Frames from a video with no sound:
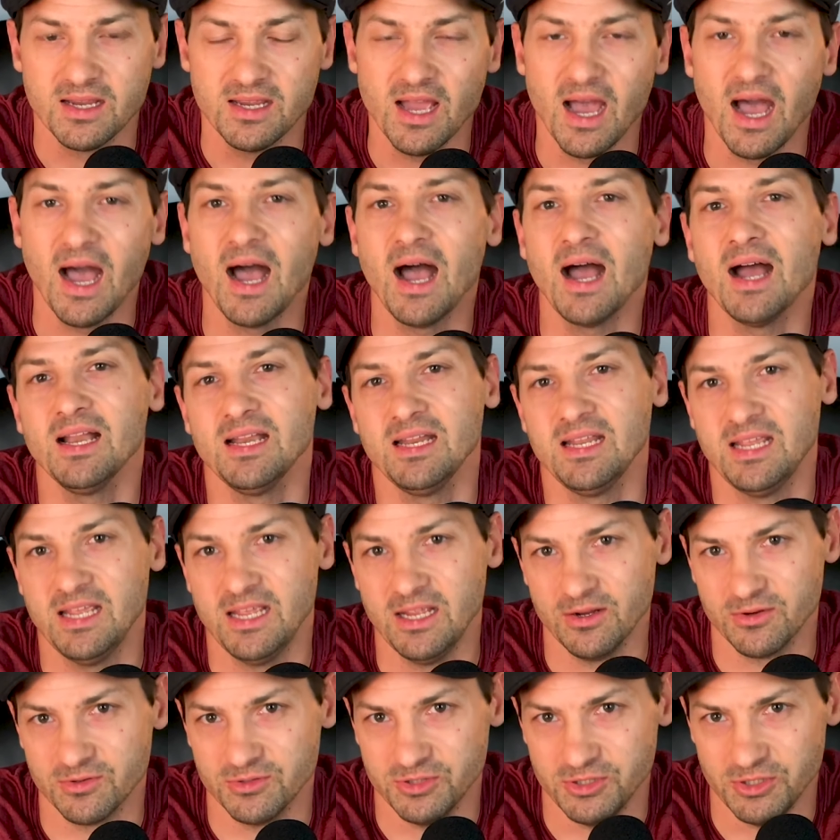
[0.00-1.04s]
God
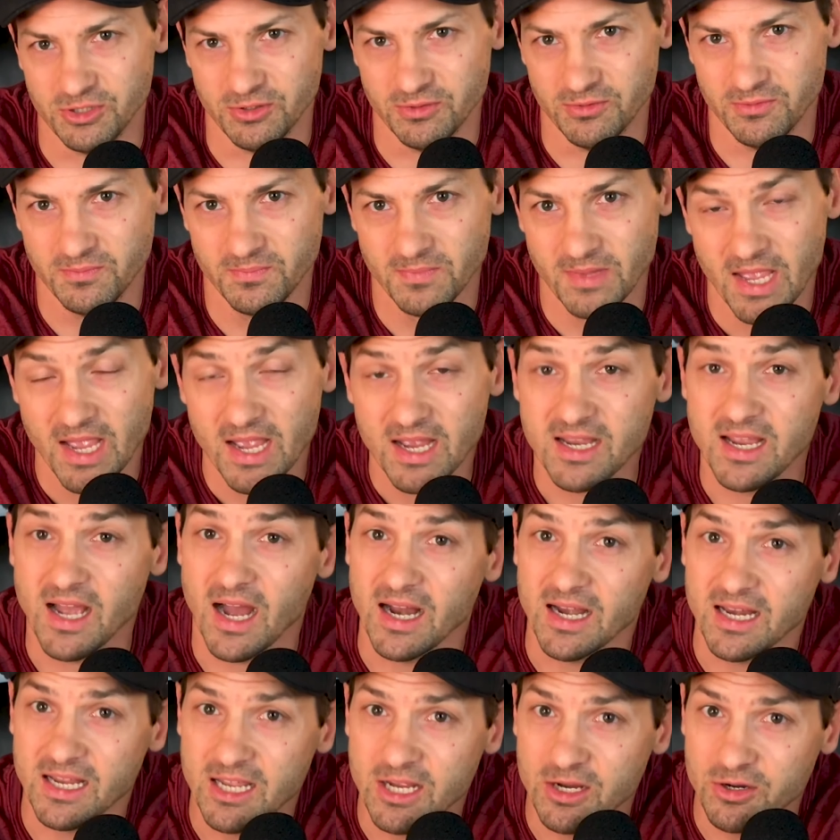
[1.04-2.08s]
hears you.
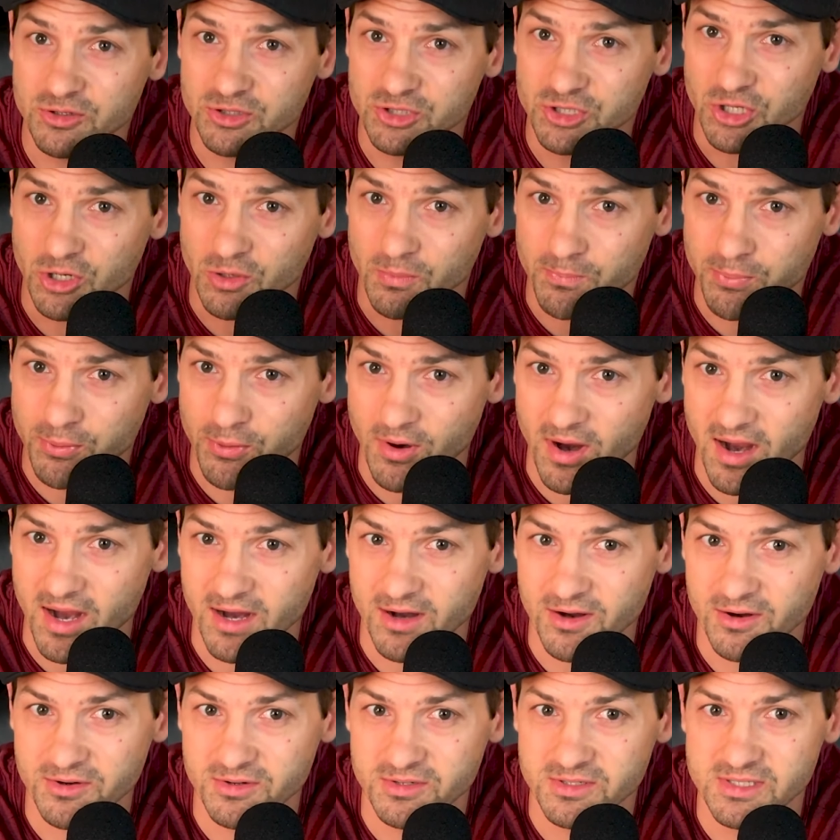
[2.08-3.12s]
God hears your
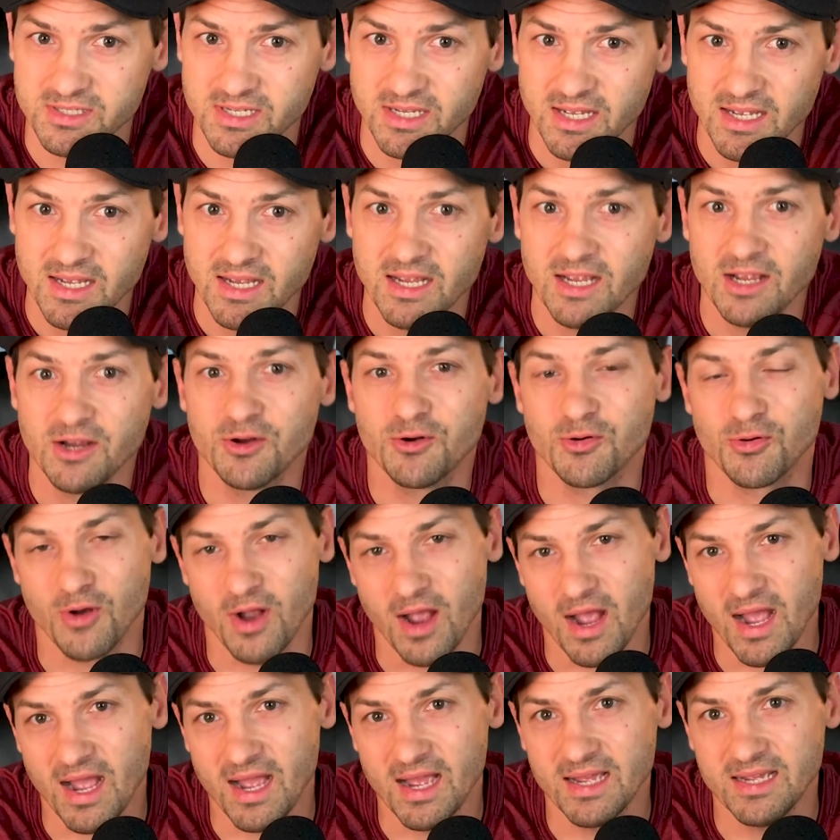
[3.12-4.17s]
prayers,
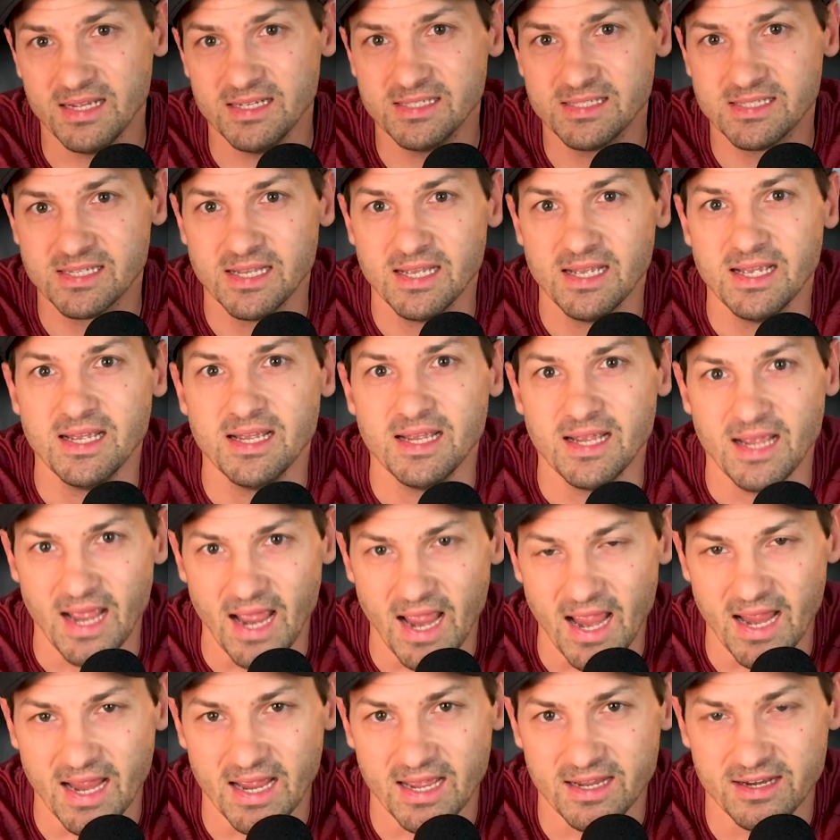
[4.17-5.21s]
cries,
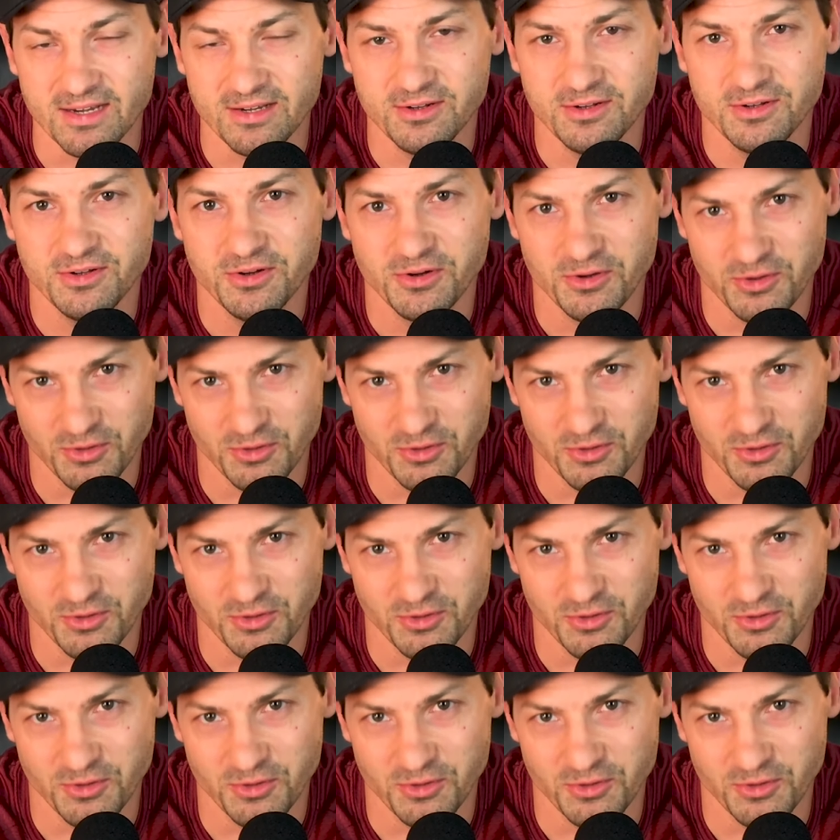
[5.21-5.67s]
and